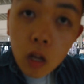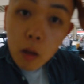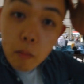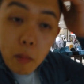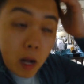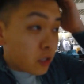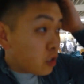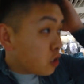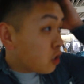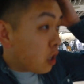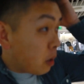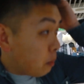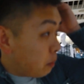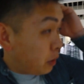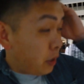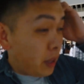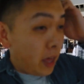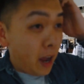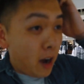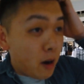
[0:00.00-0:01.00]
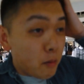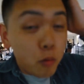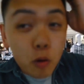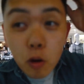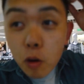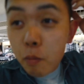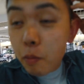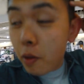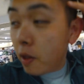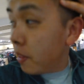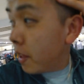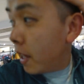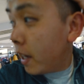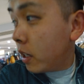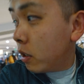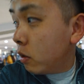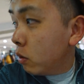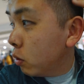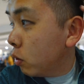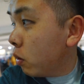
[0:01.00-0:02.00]
Imagine coming to the airport being
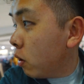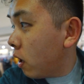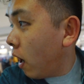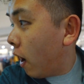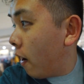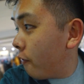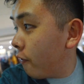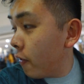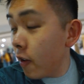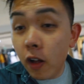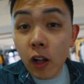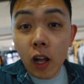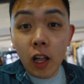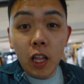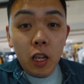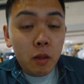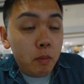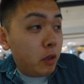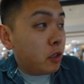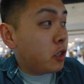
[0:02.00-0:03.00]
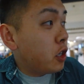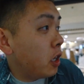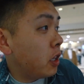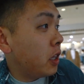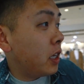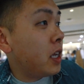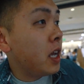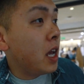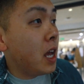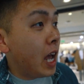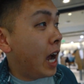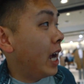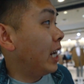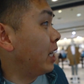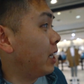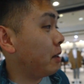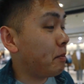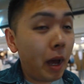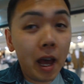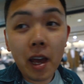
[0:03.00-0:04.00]
like, oh, I feel a little bit chilly, I
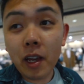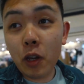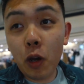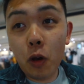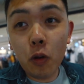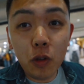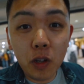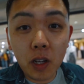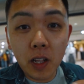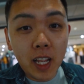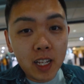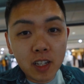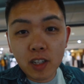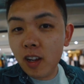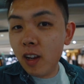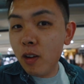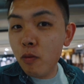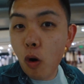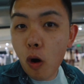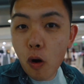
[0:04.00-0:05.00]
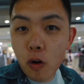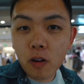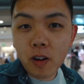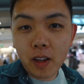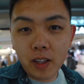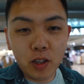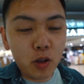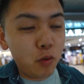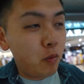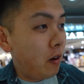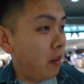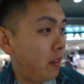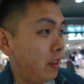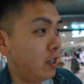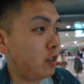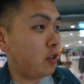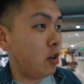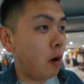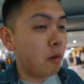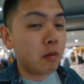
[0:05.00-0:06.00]
need to buy a coat. You can literally walk into one of
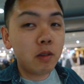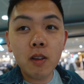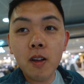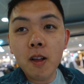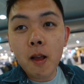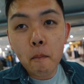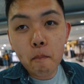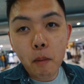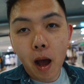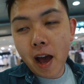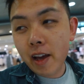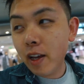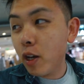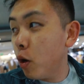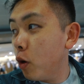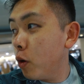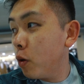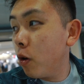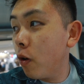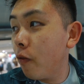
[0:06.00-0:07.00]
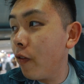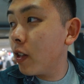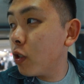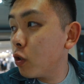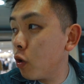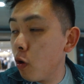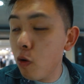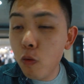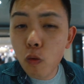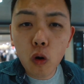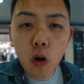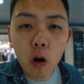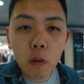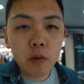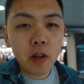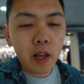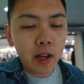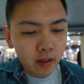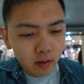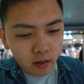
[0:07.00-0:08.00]
these shops, buy a coat, or if it's too
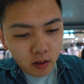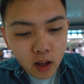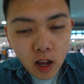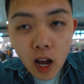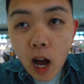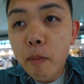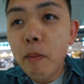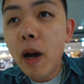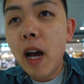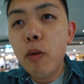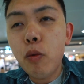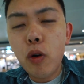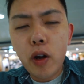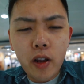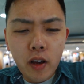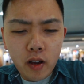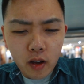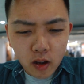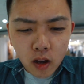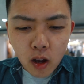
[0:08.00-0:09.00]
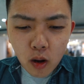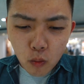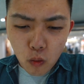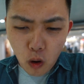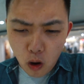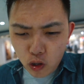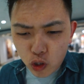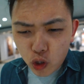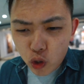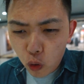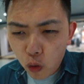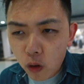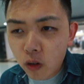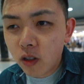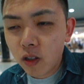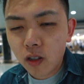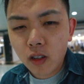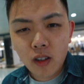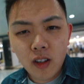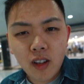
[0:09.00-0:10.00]
warm, you're like, I might wanna wear
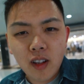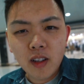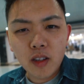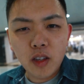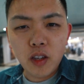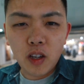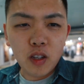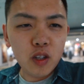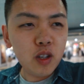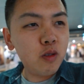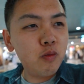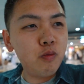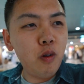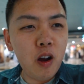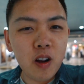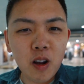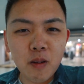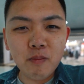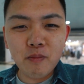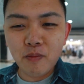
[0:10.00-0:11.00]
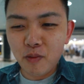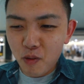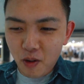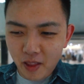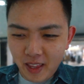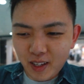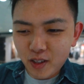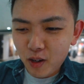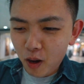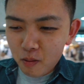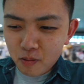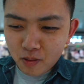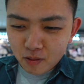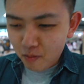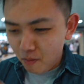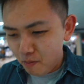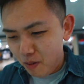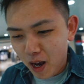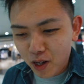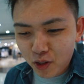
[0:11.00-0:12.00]
shorts. You can just rock up to one of these shops
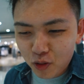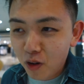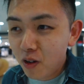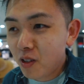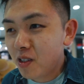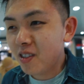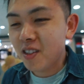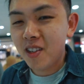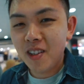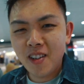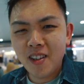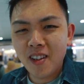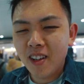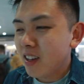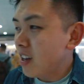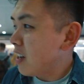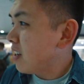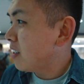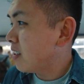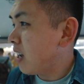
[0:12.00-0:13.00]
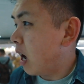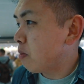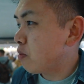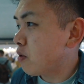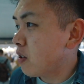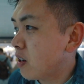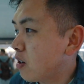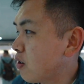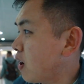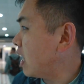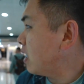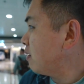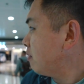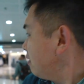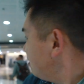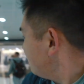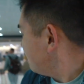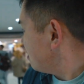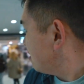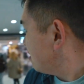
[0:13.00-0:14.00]
and buy shorts. It's absolutely incredible.